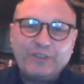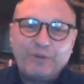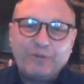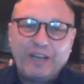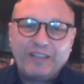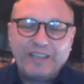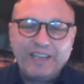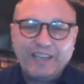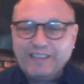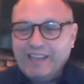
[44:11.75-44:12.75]
So
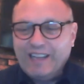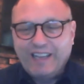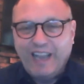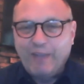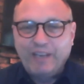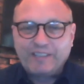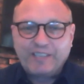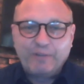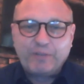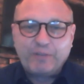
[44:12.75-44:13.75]
Lynn, can't
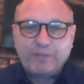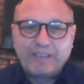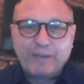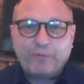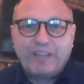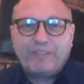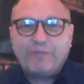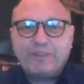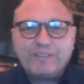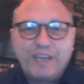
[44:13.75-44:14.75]
wait to see what you mix up
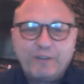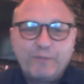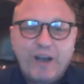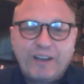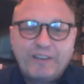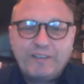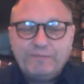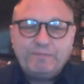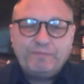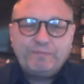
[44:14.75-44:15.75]
with Sacred Bond.